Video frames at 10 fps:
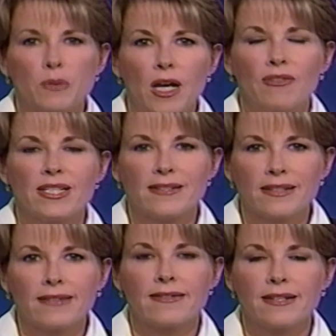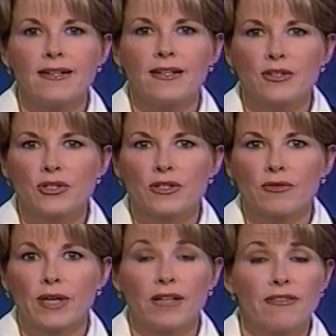and 16 inches of rain
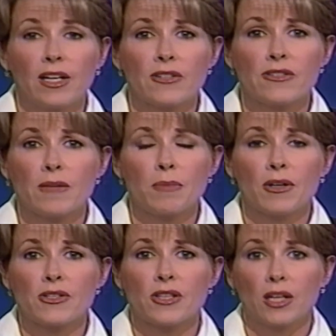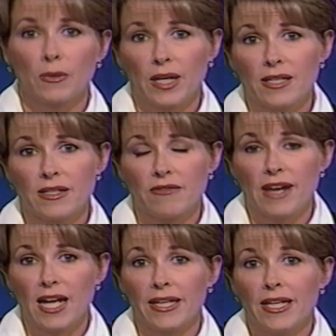fell on some parts of the lower Hudson Valley.
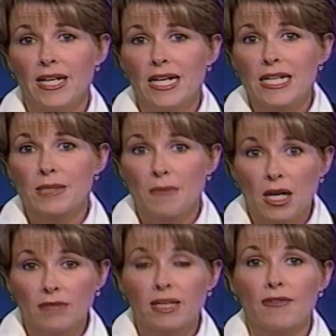Tomorrow, Governor